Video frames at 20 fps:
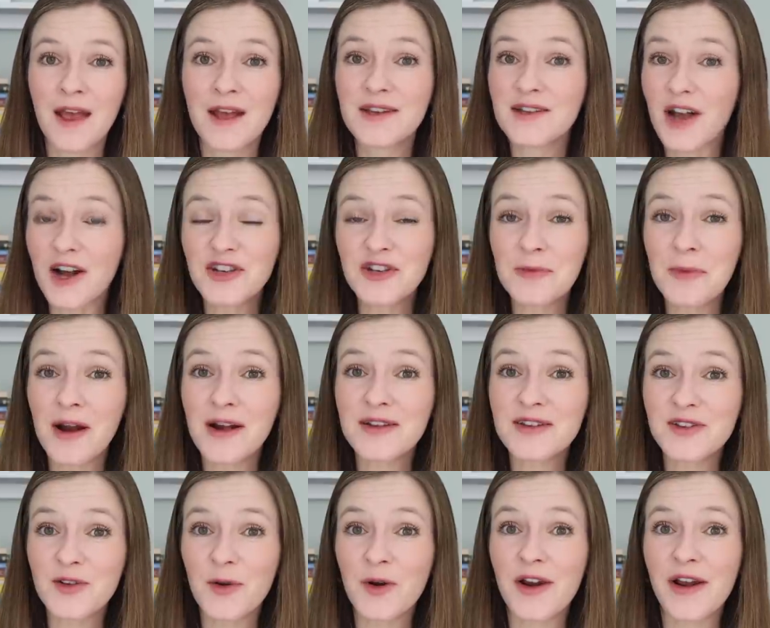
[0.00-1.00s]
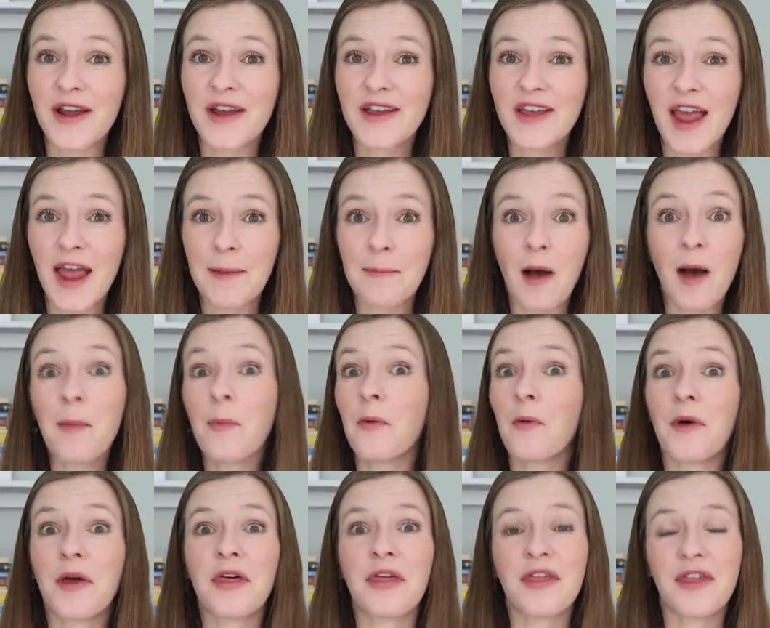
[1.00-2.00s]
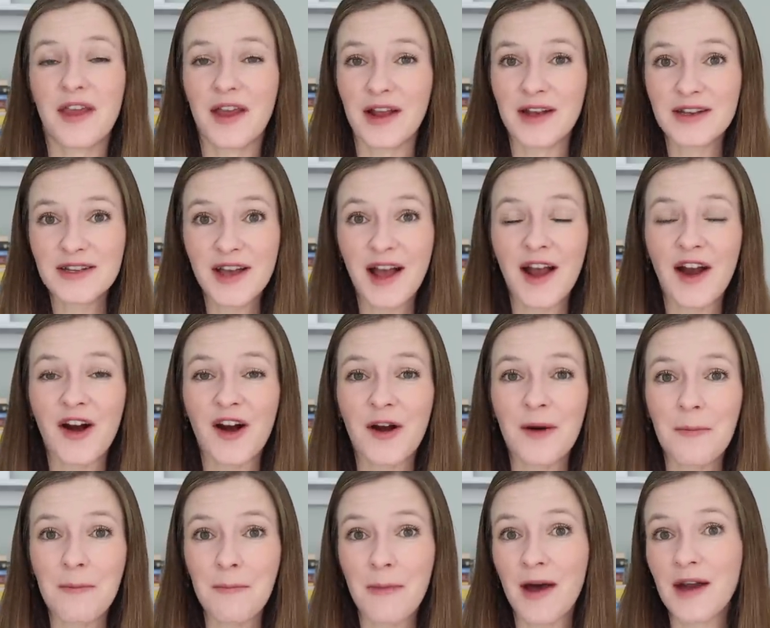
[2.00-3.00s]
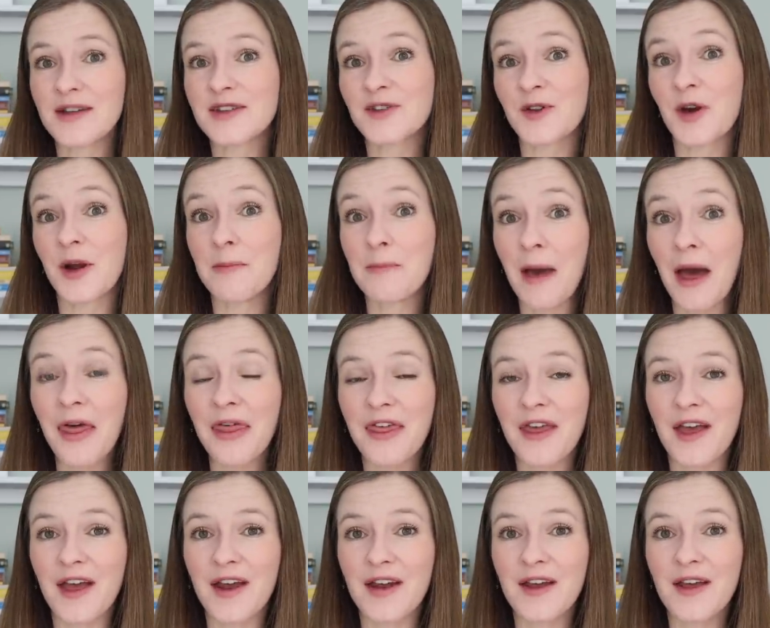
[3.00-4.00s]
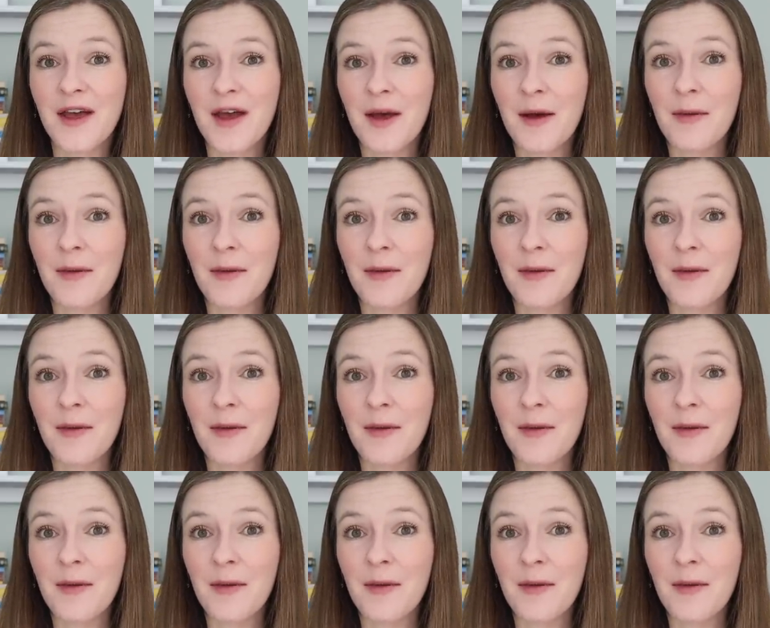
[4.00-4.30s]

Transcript: Dr. Montessori came up with the entire Montessori method